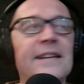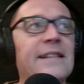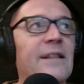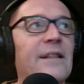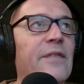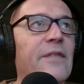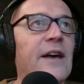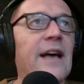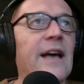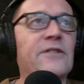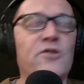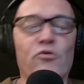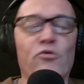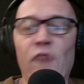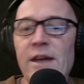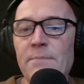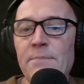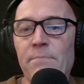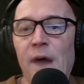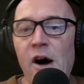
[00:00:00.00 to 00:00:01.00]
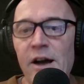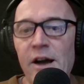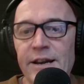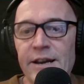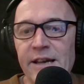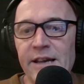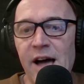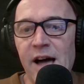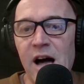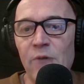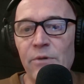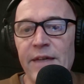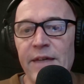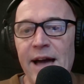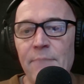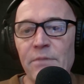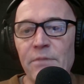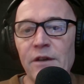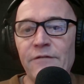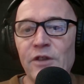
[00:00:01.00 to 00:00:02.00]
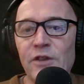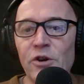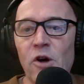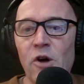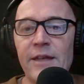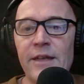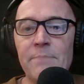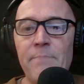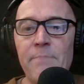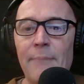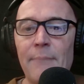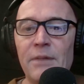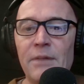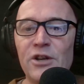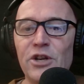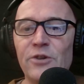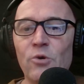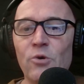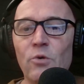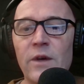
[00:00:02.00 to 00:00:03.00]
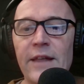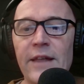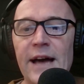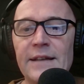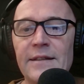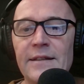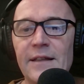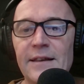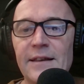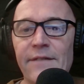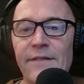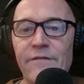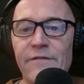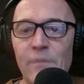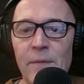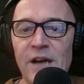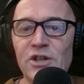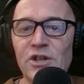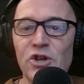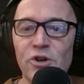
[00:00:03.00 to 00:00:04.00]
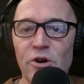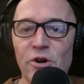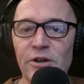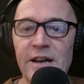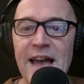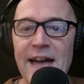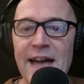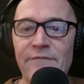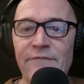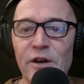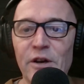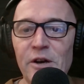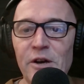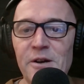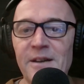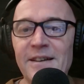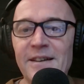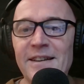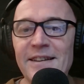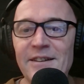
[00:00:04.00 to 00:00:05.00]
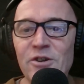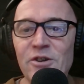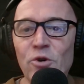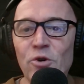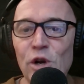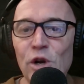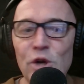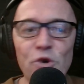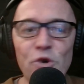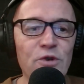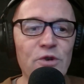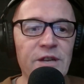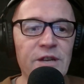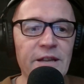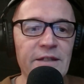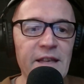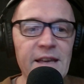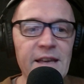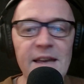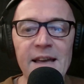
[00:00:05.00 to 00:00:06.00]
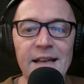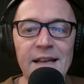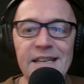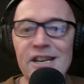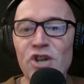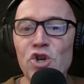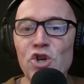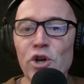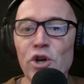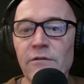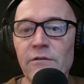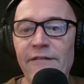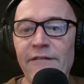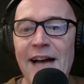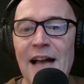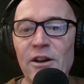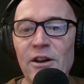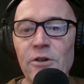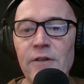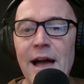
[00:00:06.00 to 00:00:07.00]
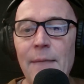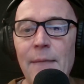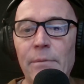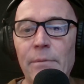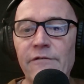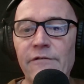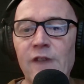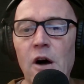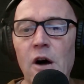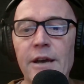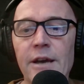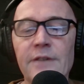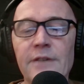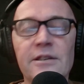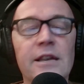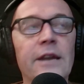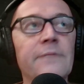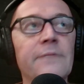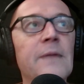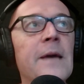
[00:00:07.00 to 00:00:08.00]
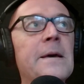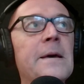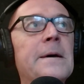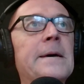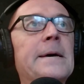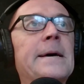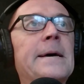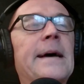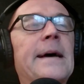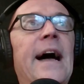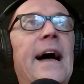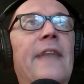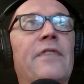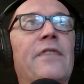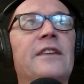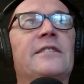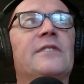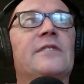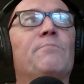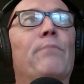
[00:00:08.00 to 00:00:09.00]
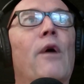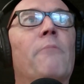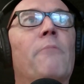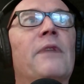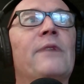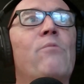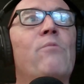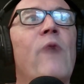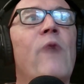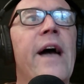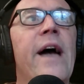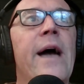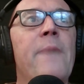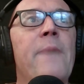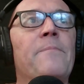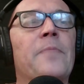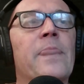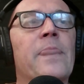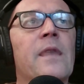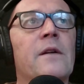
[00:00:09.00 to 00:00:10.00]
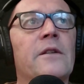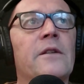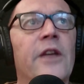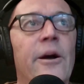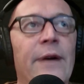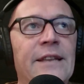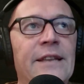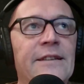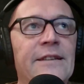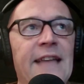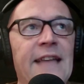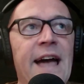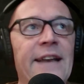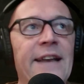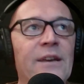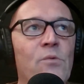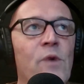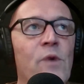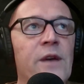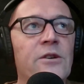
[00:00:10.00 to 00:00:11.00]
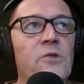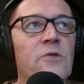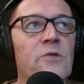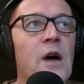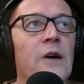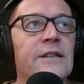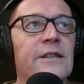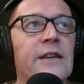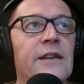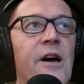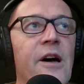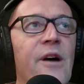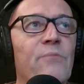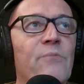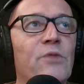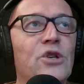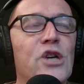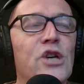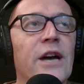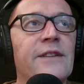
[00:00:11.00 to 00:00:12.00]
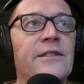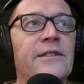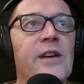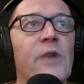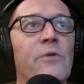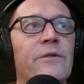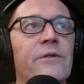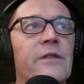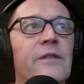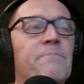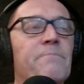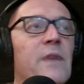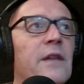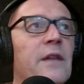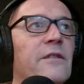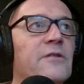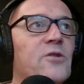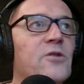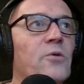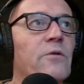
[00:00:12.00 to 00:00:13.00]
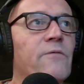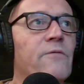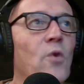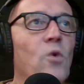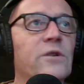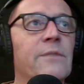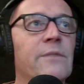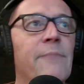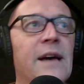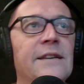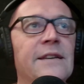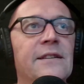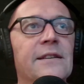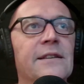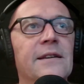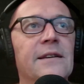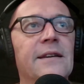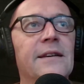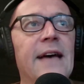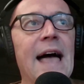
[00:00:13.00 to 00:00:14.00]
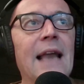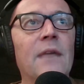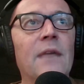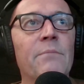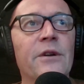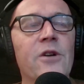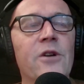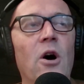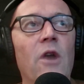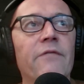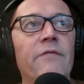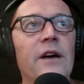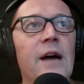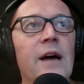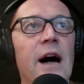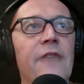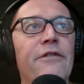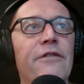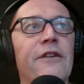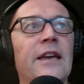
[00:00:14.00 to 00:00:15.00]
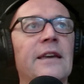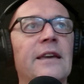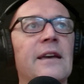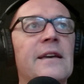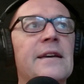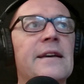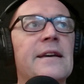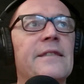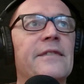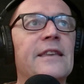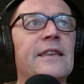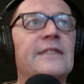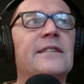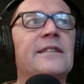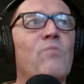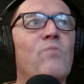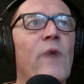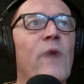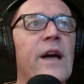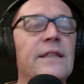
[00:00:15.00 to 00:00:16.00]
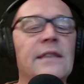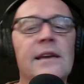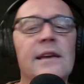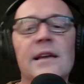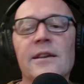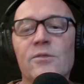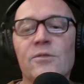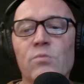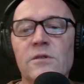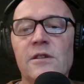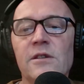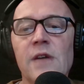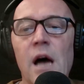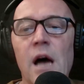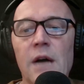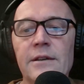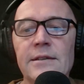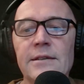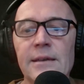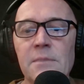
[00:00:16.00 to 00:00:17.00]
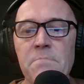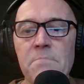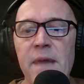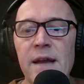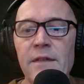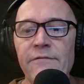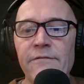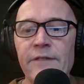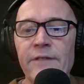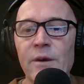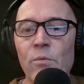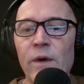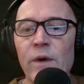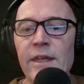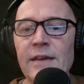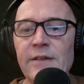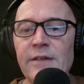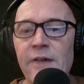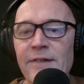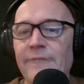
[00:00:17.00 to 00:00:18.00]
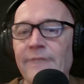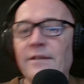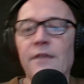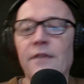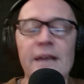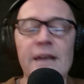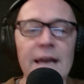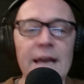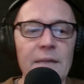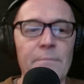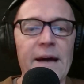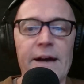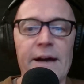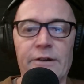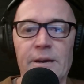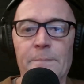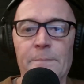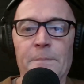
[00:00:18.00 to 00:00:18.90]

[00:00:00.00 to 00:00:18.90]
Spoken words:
That's great buying a car with that, but if you're not then publishing all of that information on an advert, you're losing the additional value that provides. And this is probably where, understanding where you guys are going with Jato and the sort of automated element of it, I think this is where dealers will start to see benefit, where they don't have to think about it.